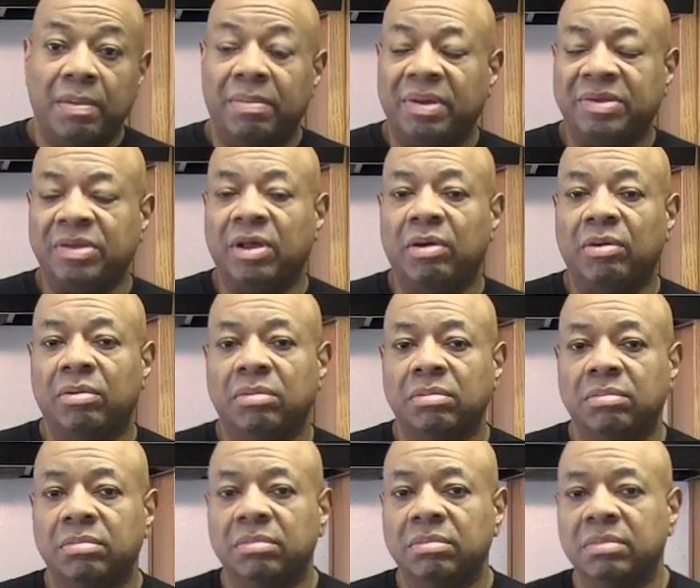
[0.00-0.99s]
But
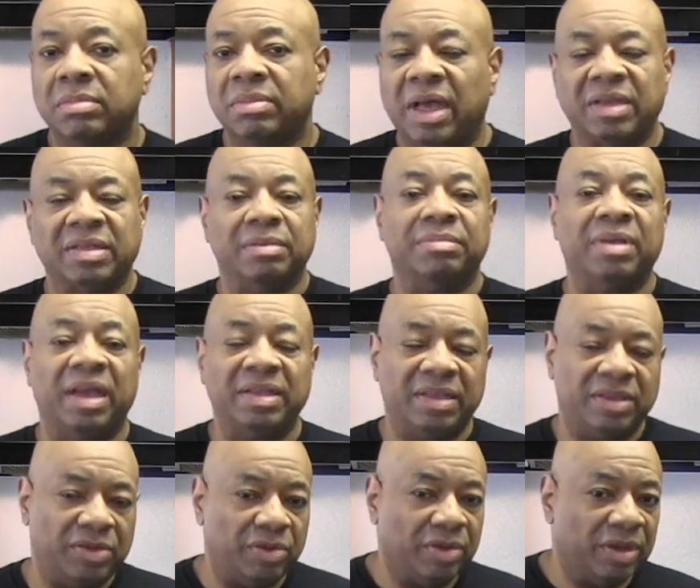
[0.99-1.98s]
there's some
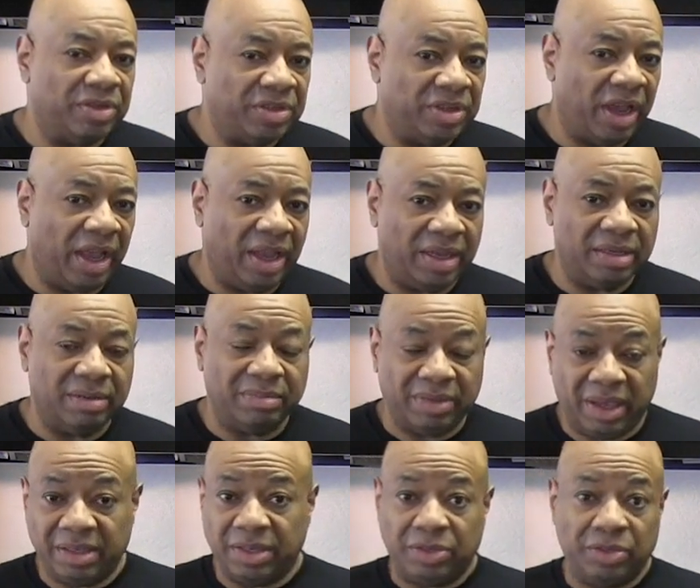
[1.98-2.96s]
things that you can change, some
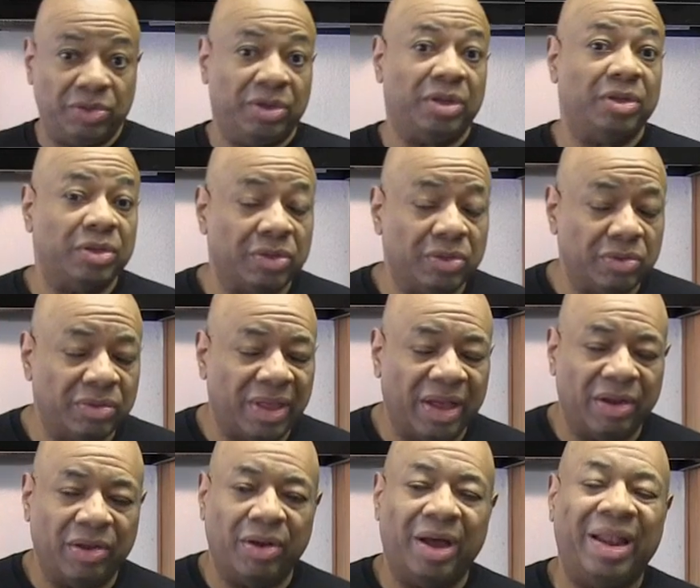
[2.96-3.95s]
things that you can do
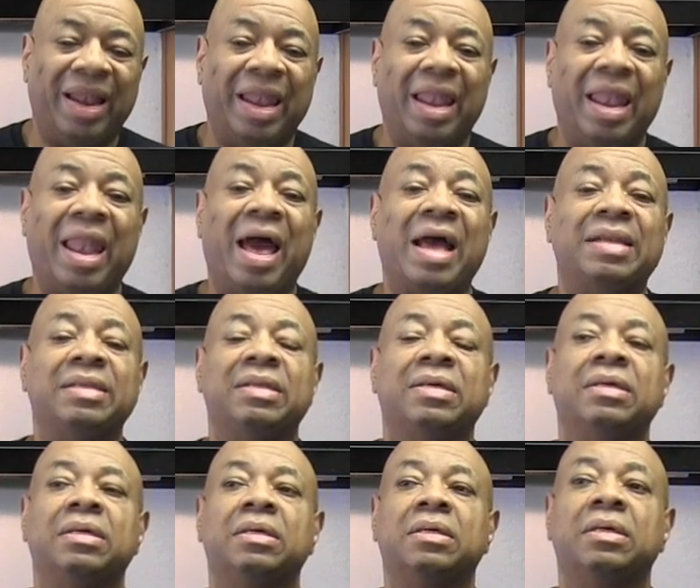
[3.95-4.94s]
that are a
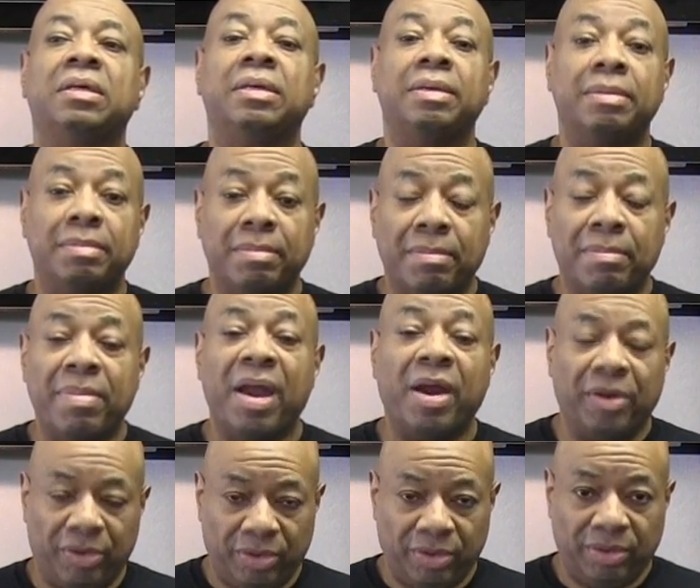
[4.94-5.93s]
lot
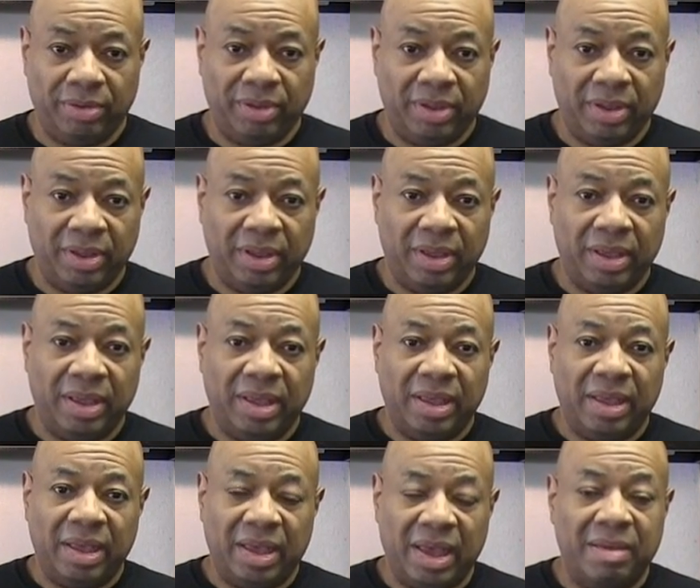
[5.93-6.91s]
better
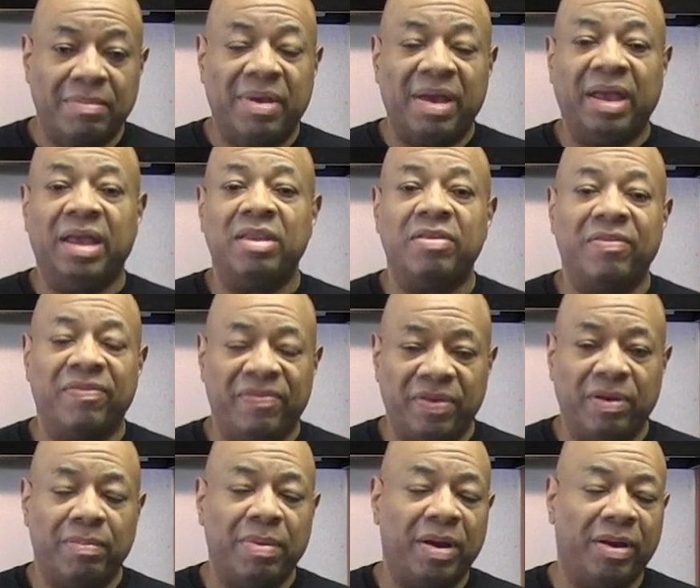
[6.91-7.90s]
in making you
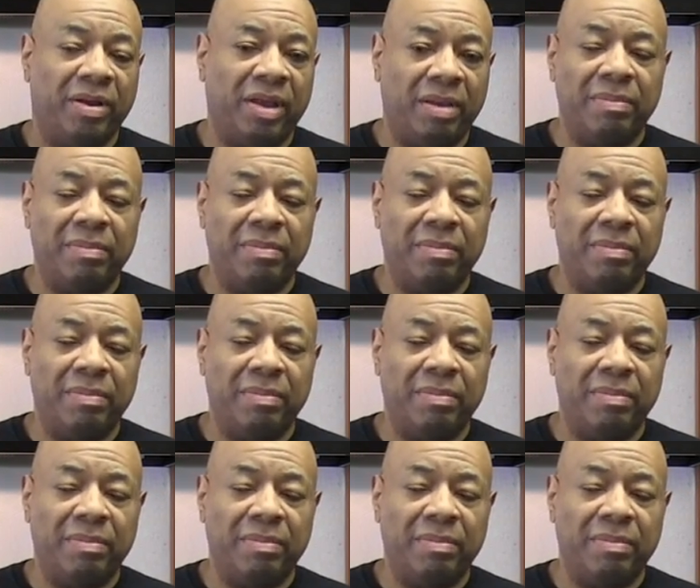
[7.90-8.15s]
feel better